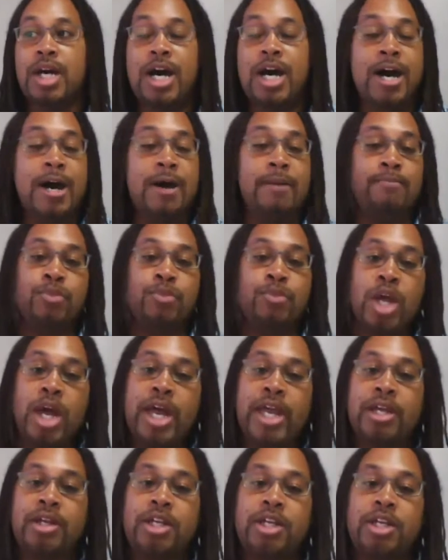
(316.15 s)

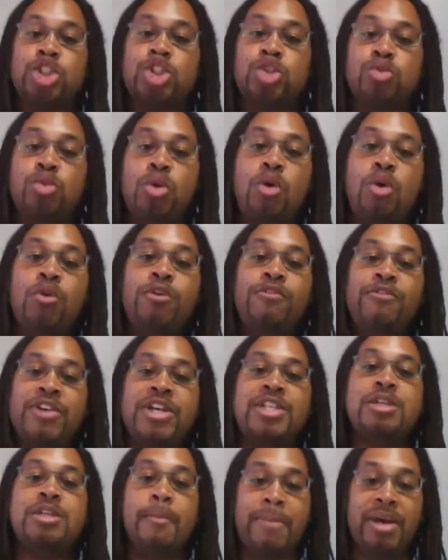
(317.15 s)
a controlled
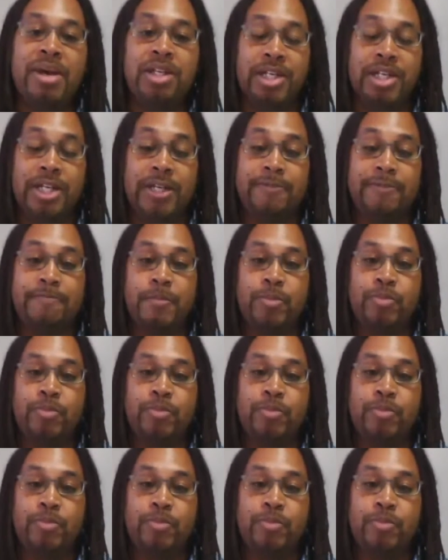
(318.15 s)
visibility.